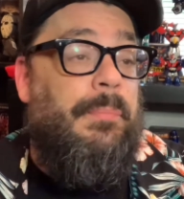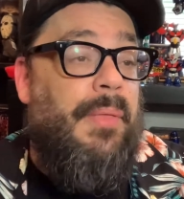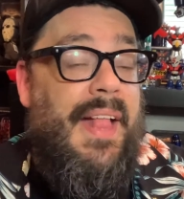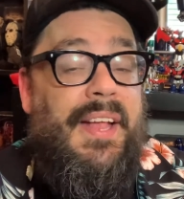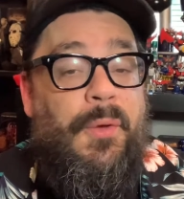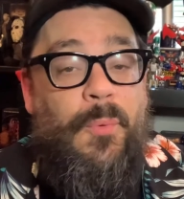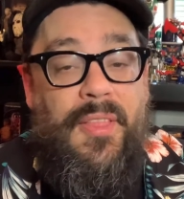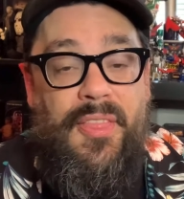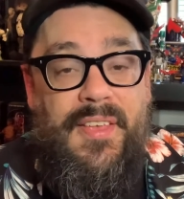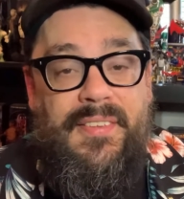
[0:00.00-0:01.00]
planning
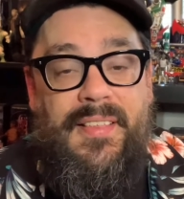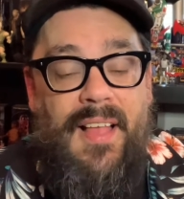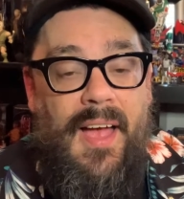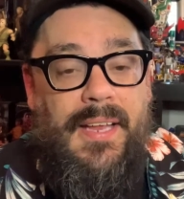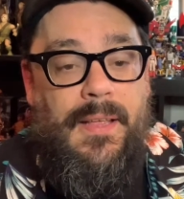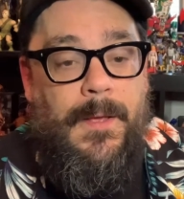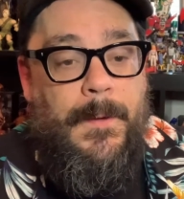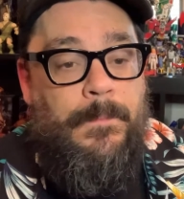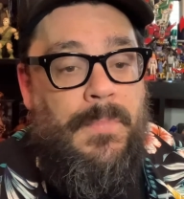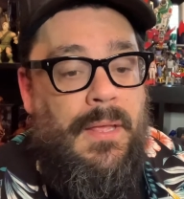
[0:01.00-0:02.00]
with this line.
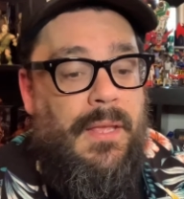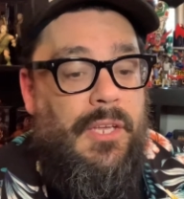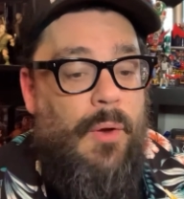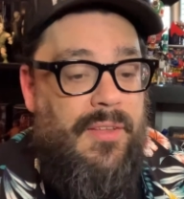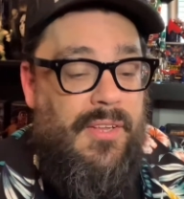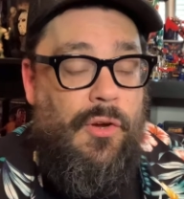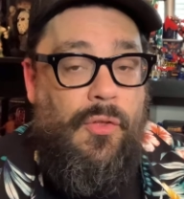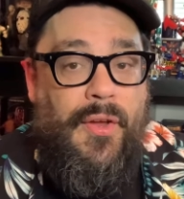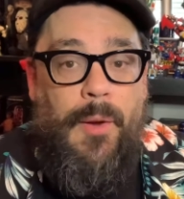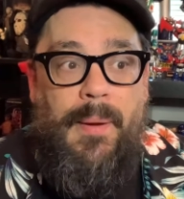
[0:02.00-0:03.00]
I said
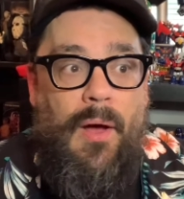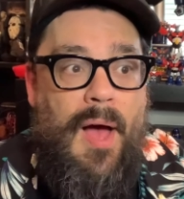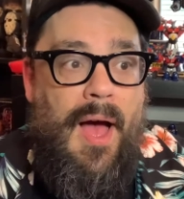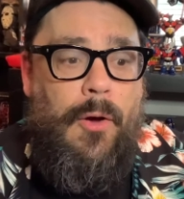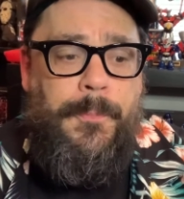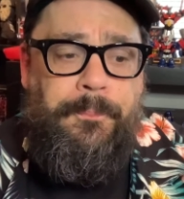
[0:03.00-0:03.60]
earlier about how